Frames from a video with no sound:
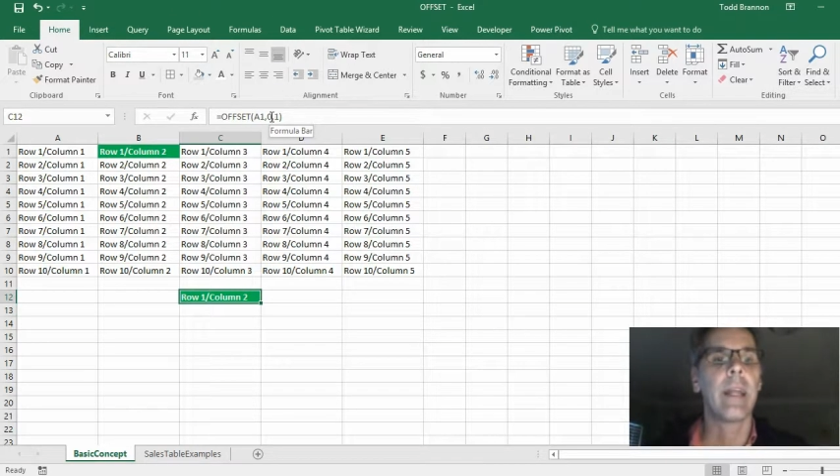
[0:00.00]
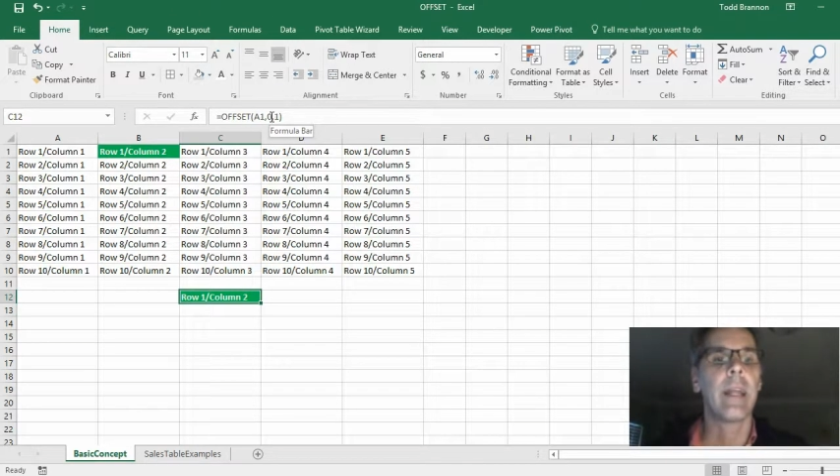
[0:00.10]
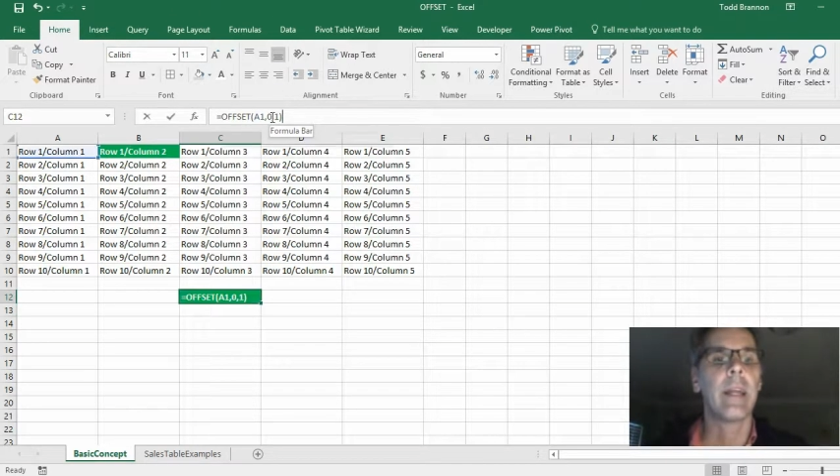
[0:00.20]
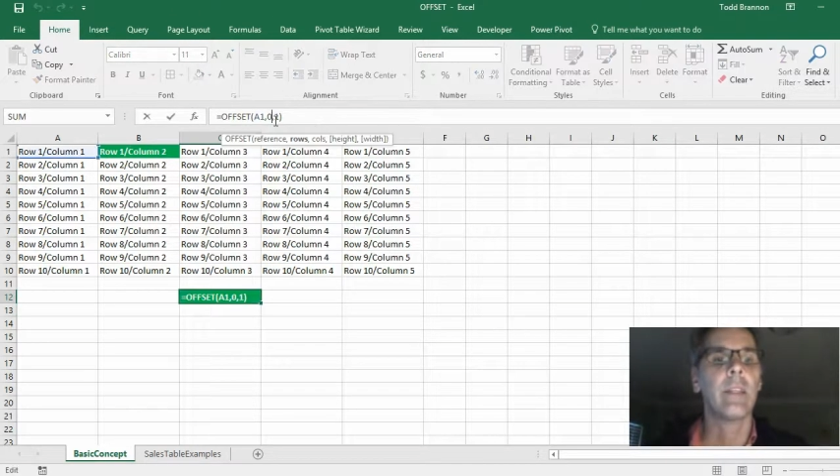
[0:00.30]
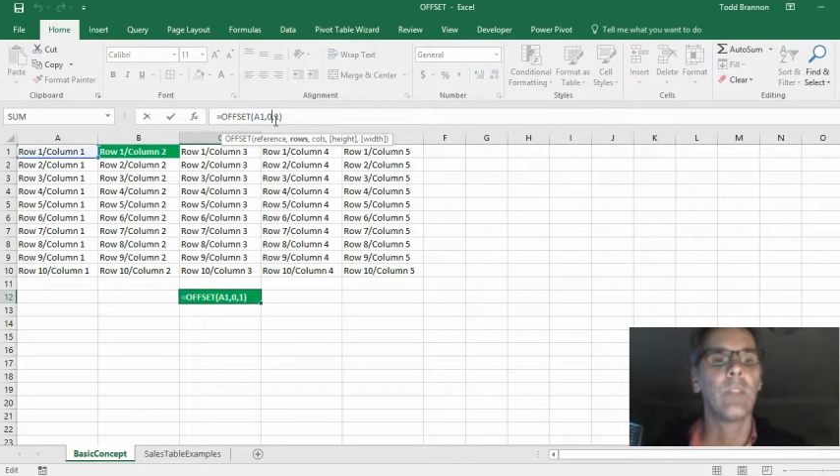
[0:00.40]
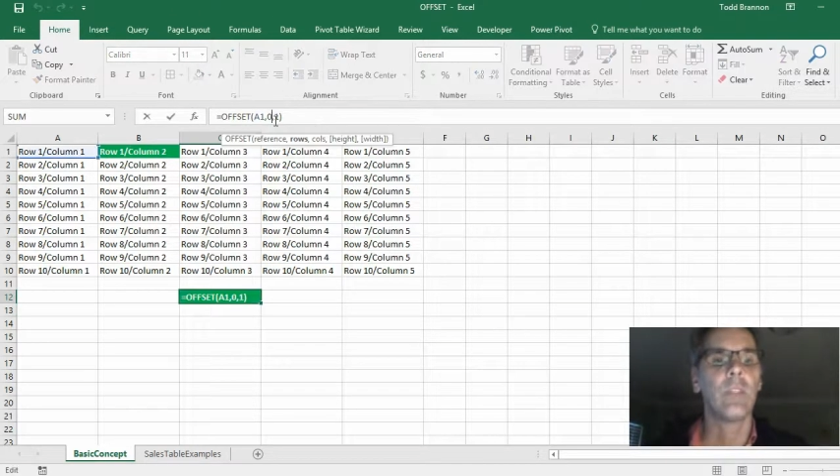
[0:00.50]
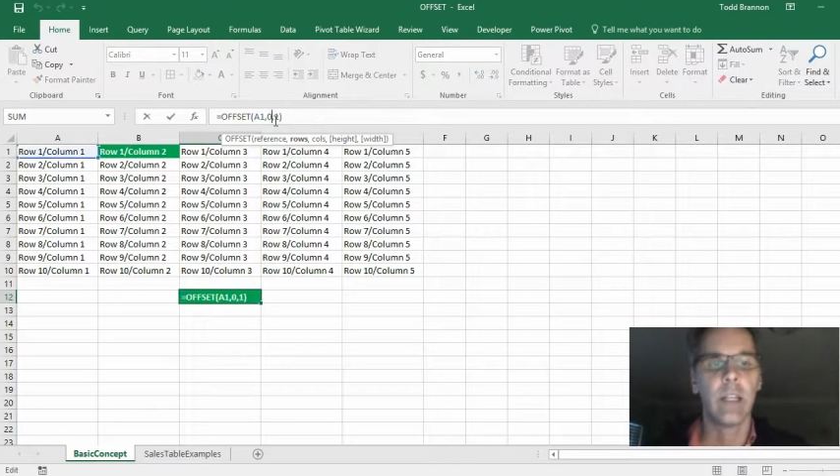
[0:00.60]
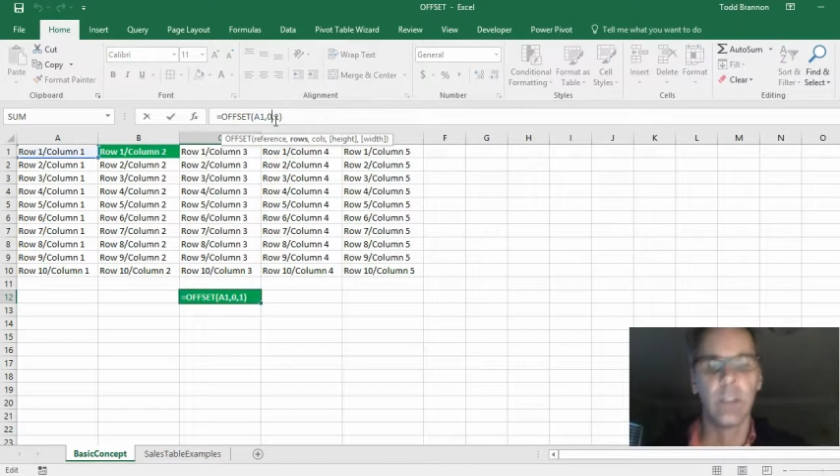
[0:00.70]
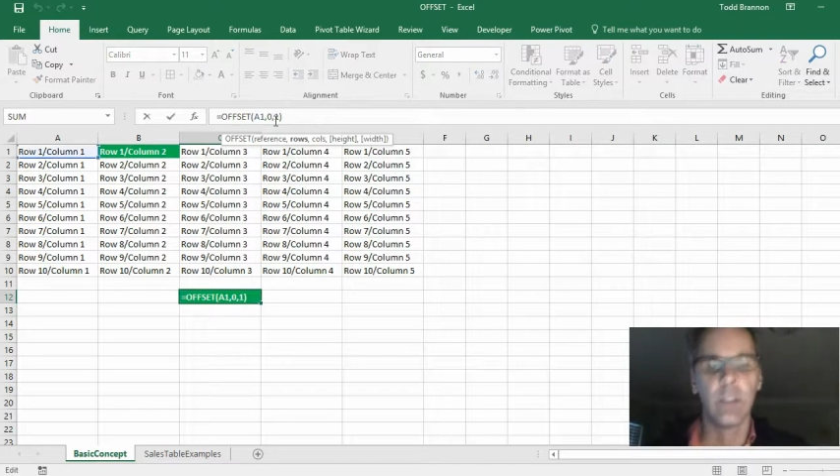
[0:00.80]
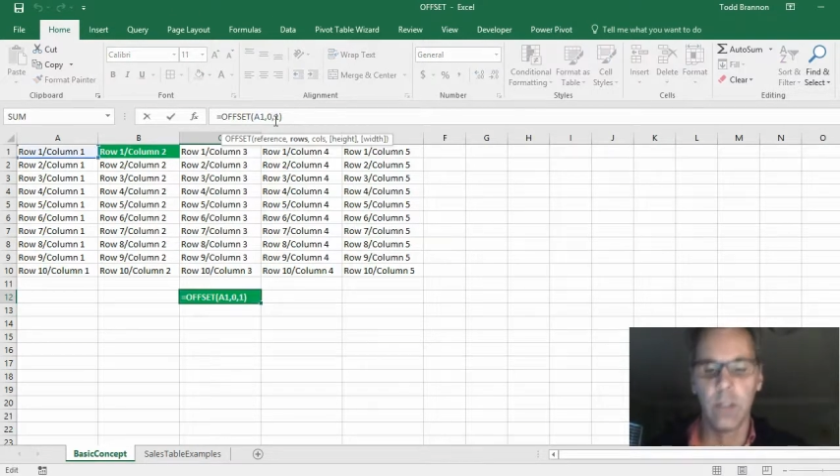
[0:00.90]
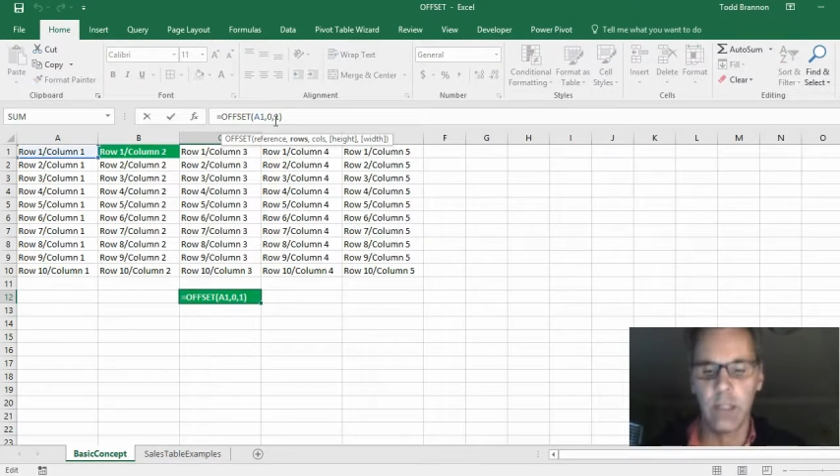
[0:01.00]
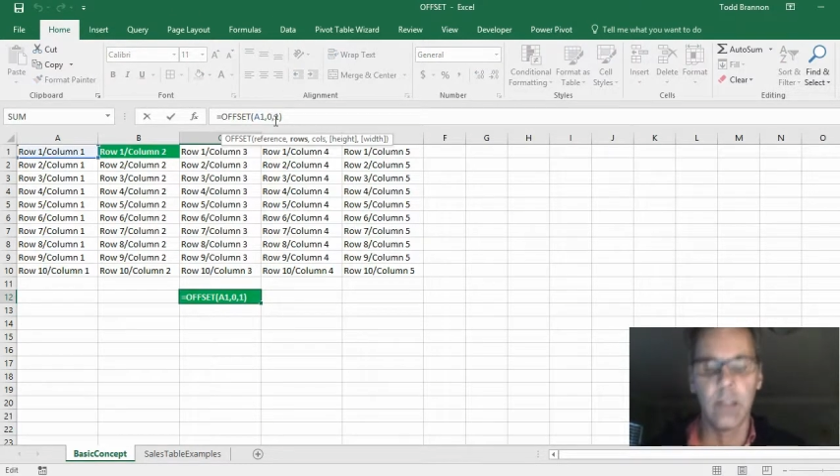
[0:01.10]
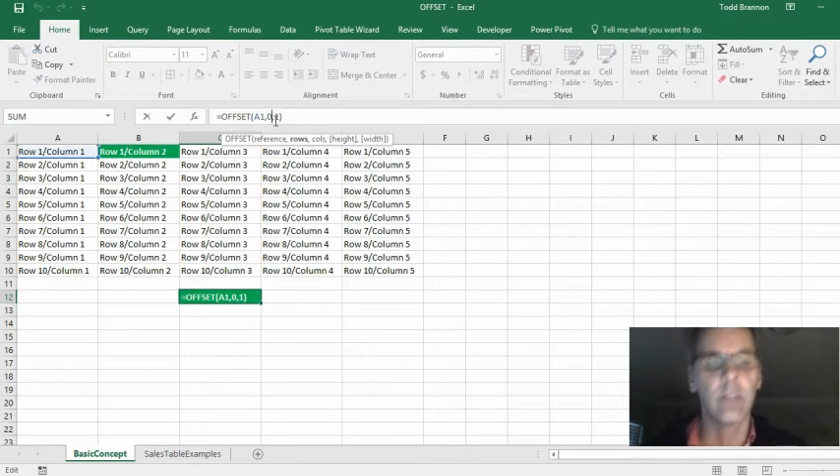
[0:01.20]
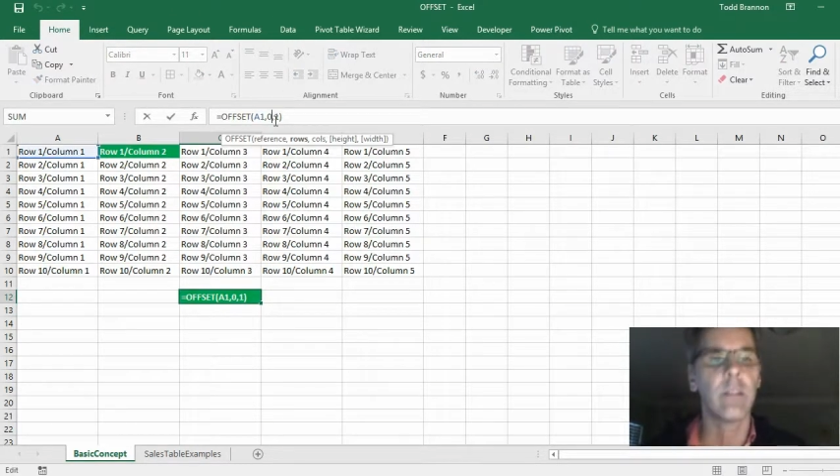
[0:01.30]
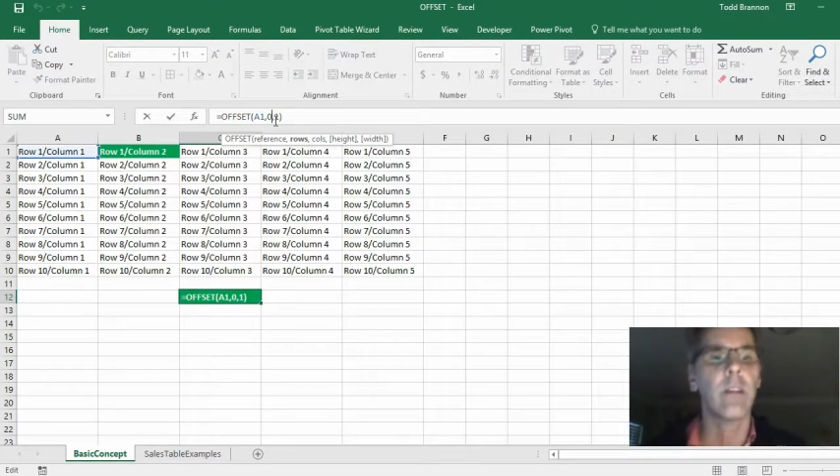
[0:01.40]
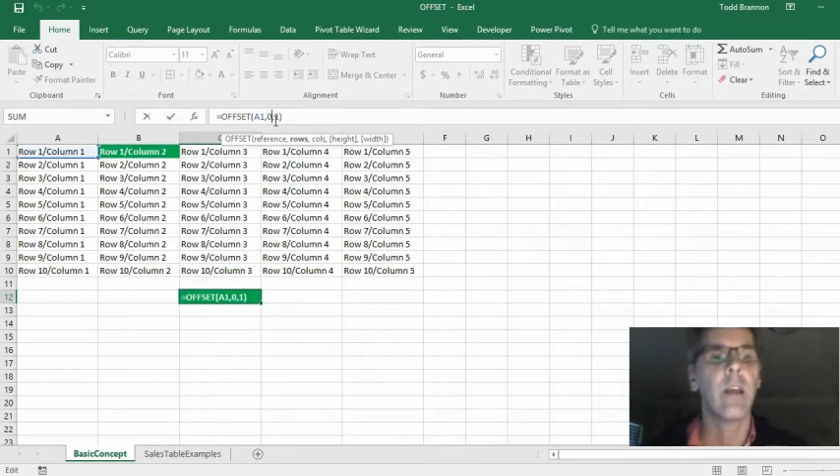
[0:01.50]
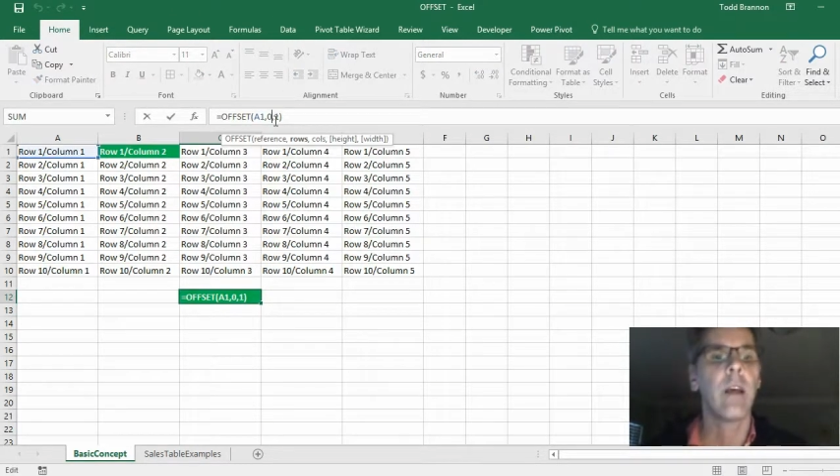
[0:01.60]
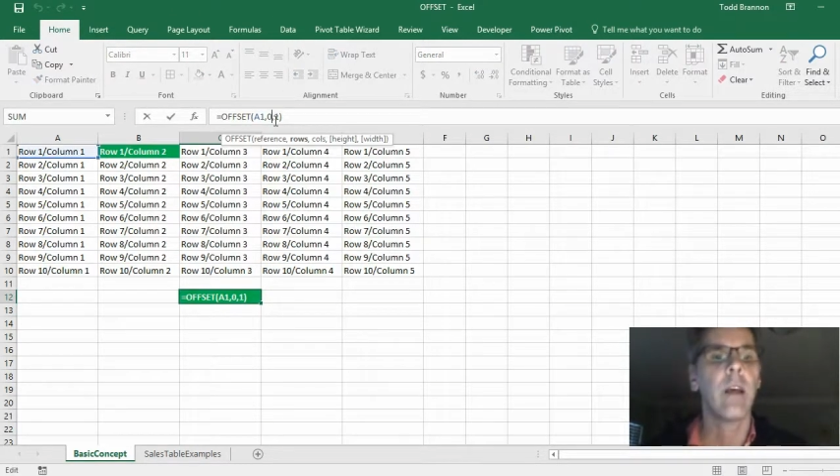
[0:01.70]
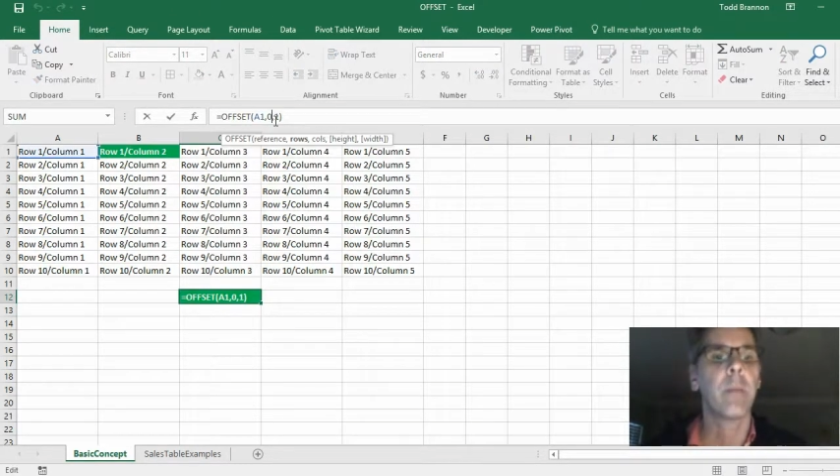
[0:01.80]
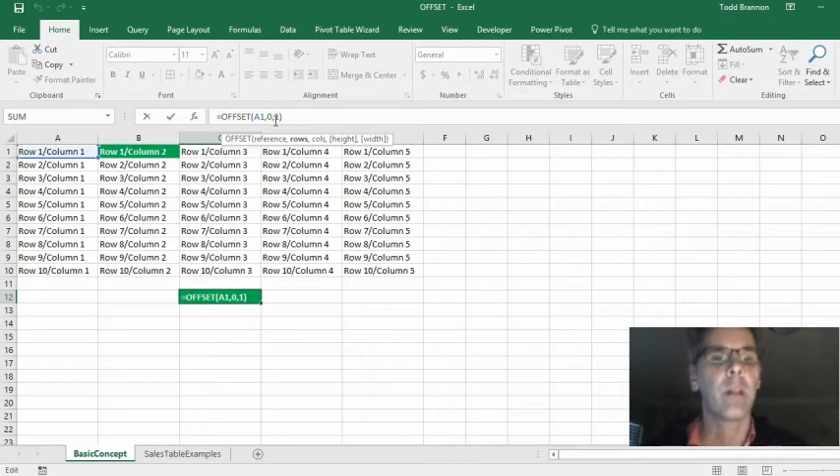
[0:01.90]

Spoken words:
and change this. I'm going to